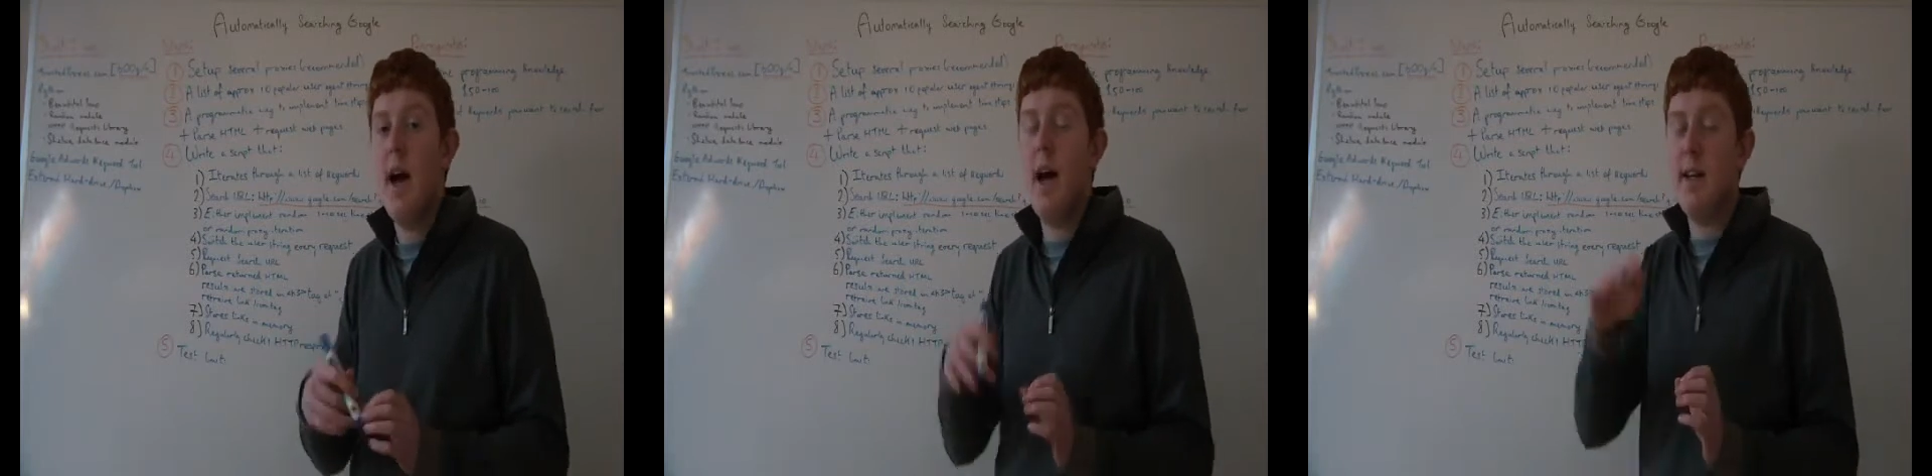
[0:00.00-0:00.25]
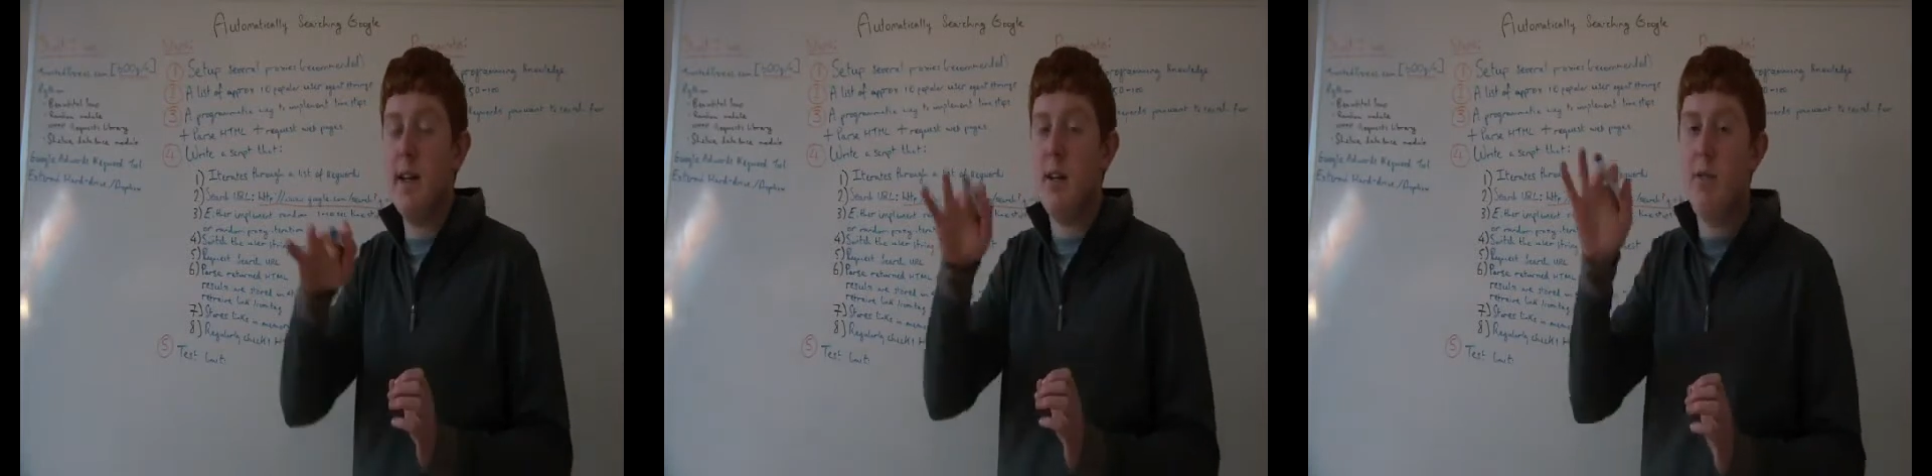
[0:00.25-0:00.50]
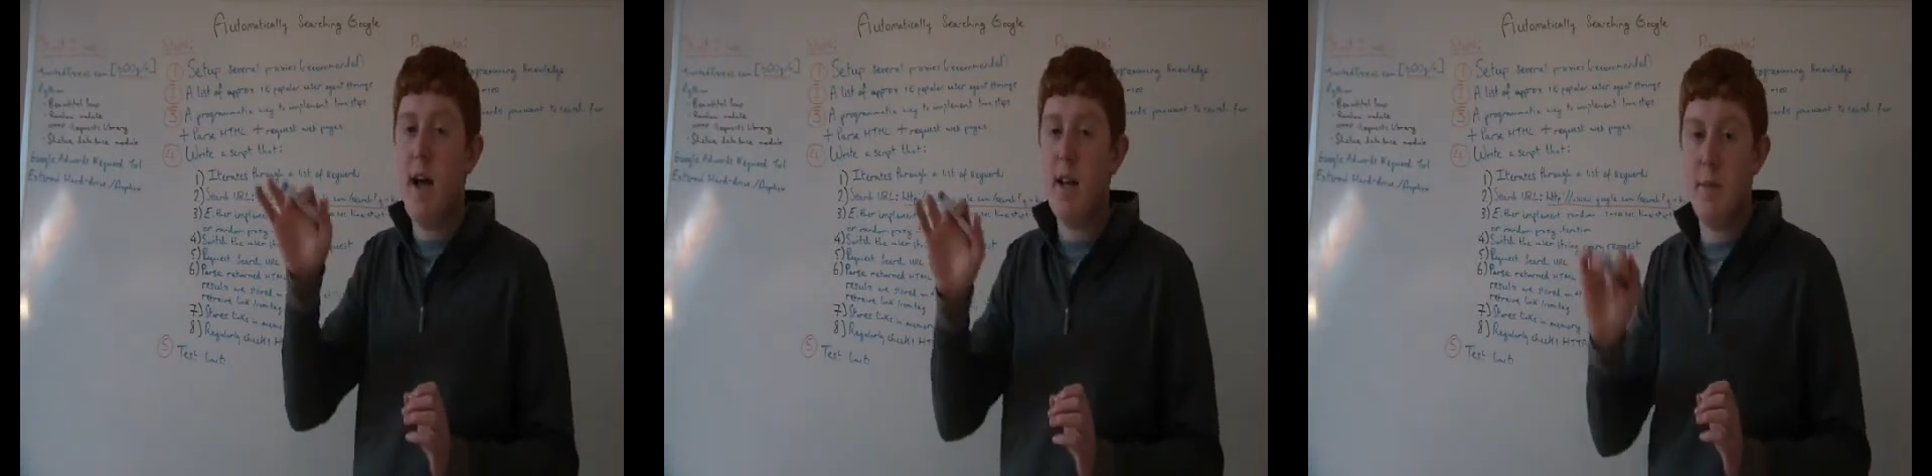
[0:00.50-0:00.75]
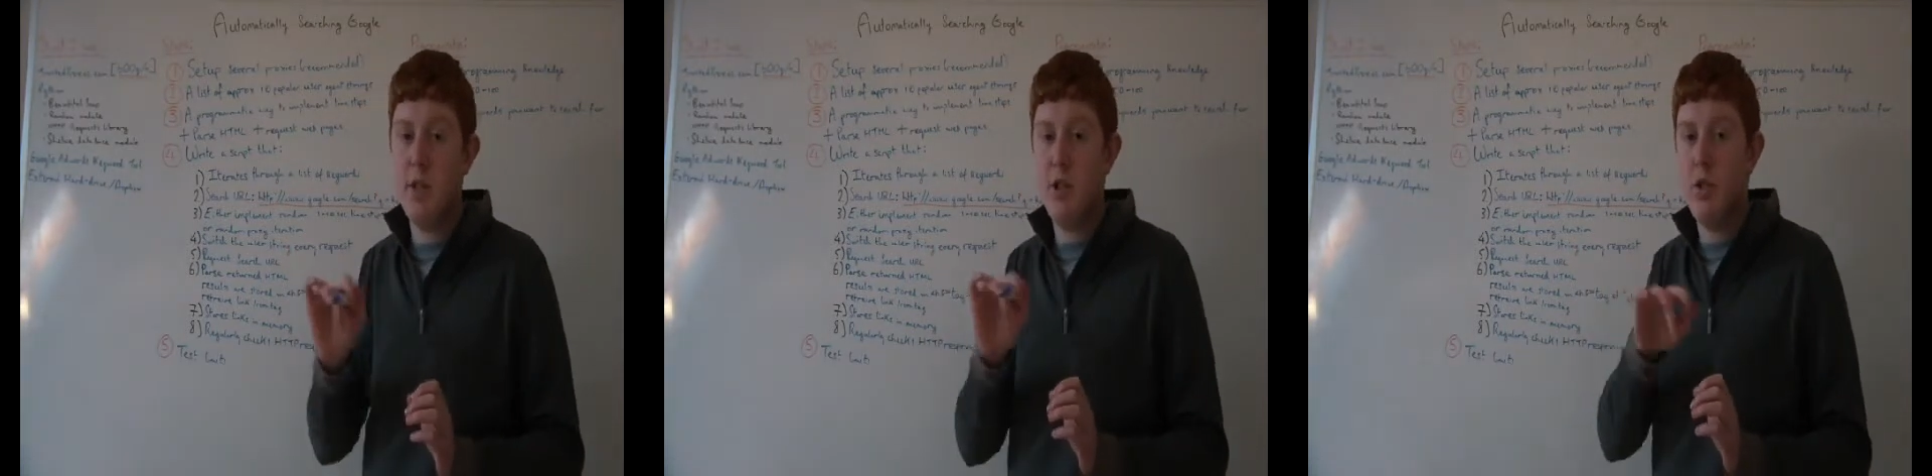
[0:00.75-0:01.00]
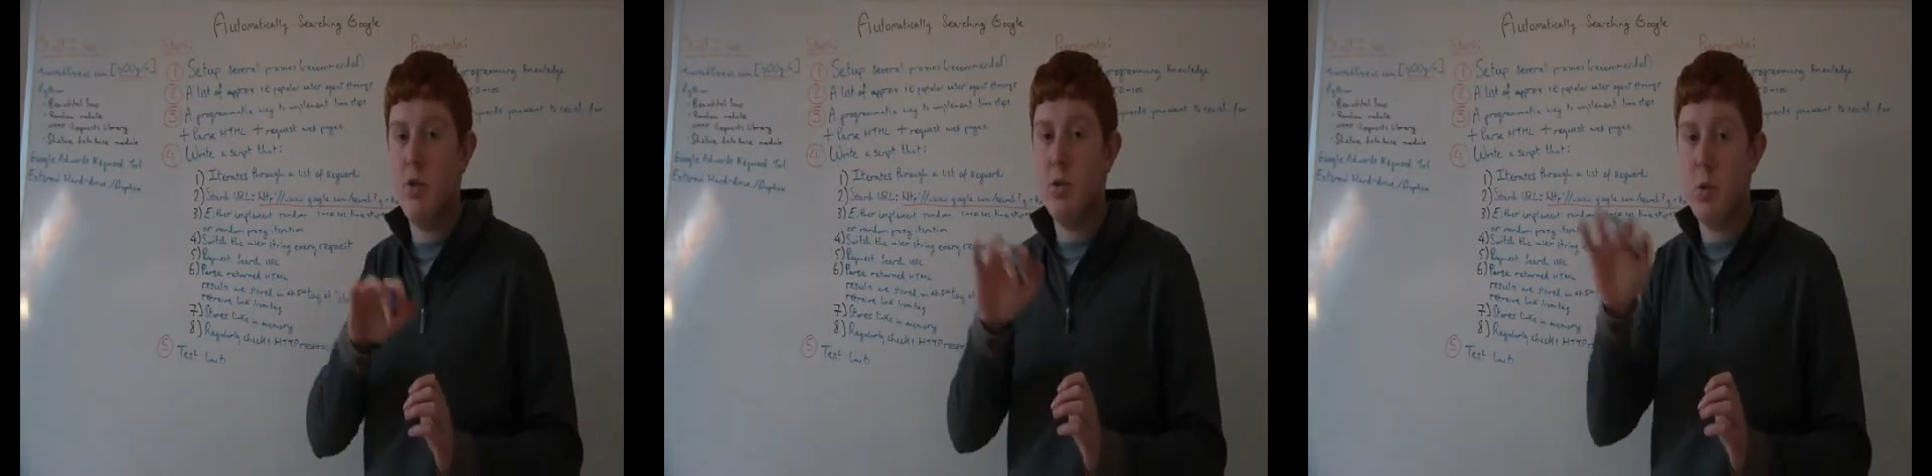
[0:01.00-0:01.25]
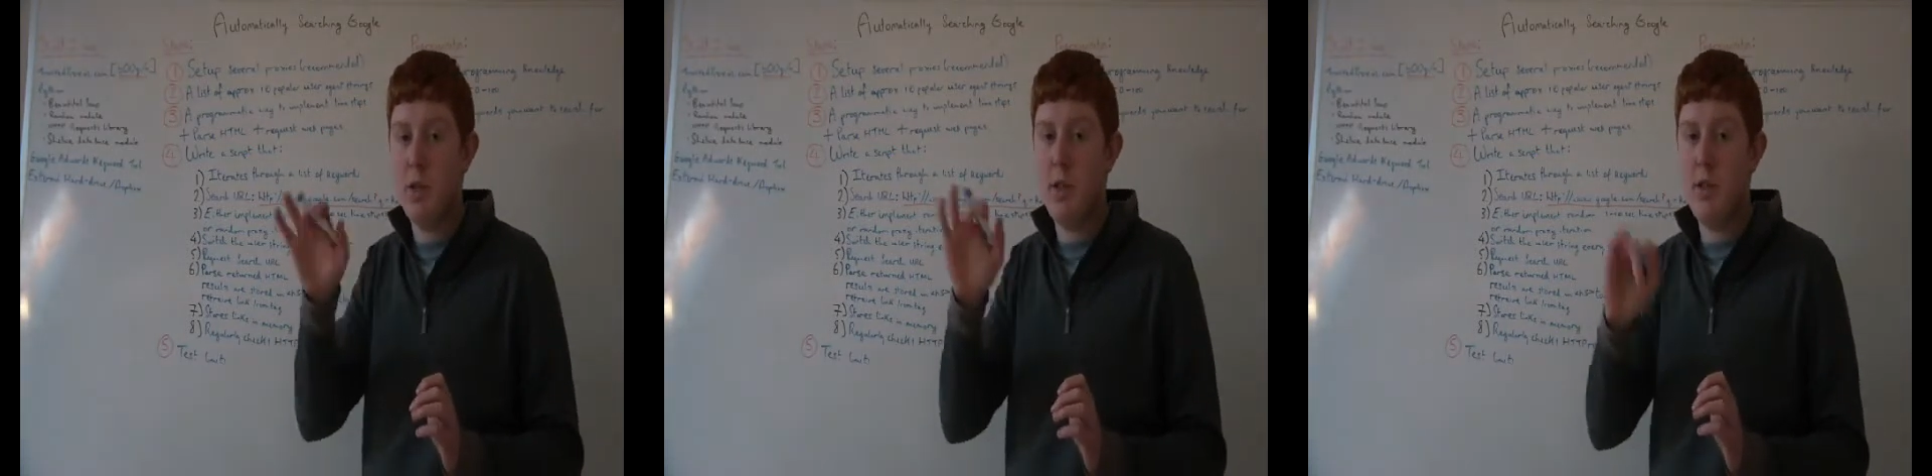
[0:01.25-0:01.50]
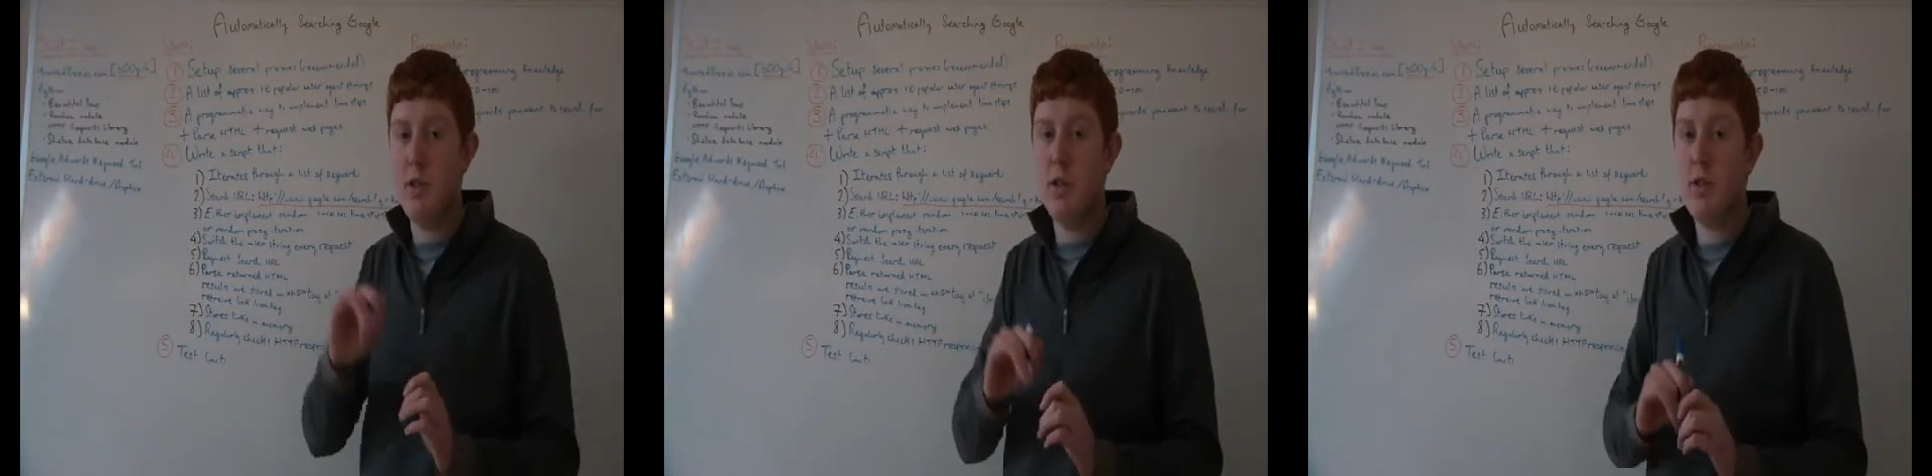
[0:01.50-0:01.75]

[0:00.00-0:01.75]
and it'll randomly choose one of those